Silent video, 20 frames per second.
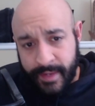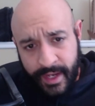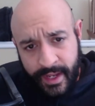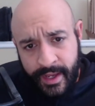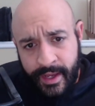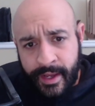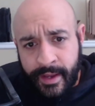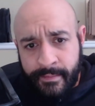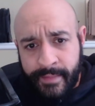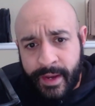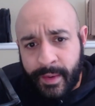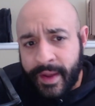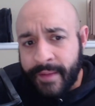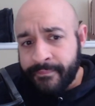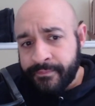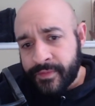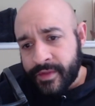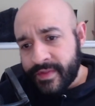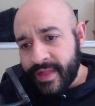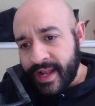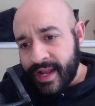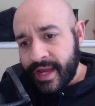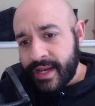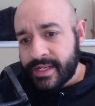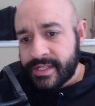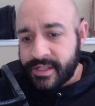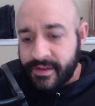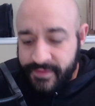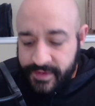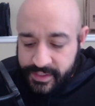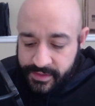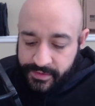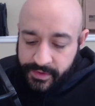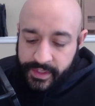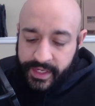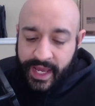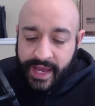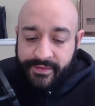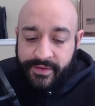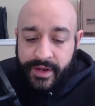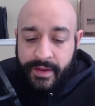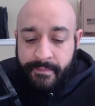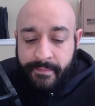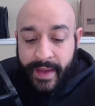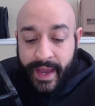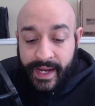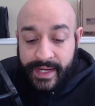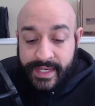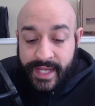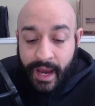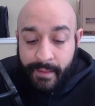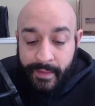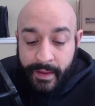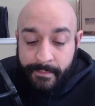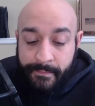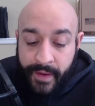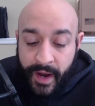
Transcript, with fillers: But anyway, that kind of stuff doesn't really have an impact on me.